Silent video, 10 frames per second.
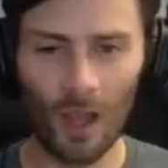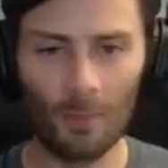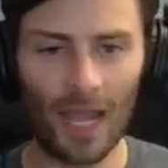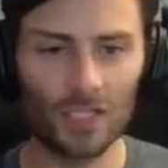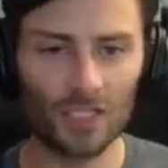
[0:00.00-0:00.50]

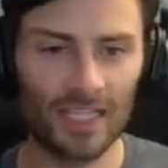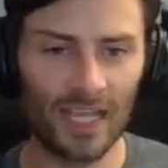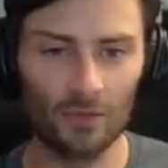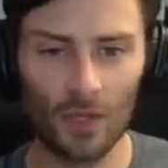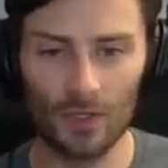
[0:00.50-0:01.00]
I just
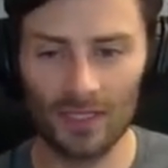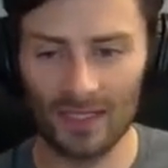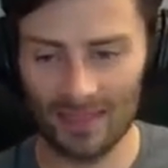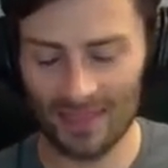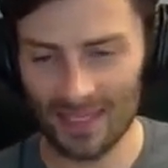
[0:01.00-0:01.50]

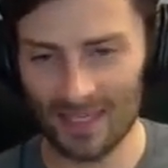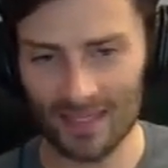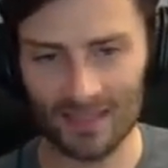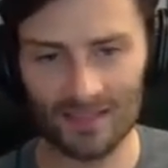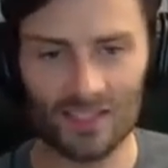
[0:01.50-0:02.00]
downloaded
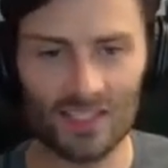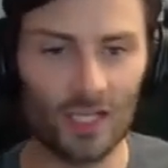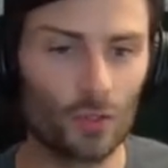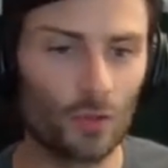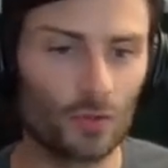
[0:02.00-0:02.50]
the
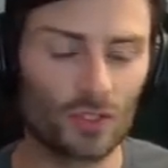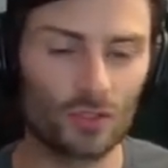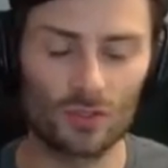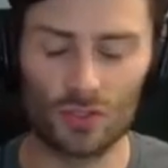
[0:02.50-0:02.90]
schedule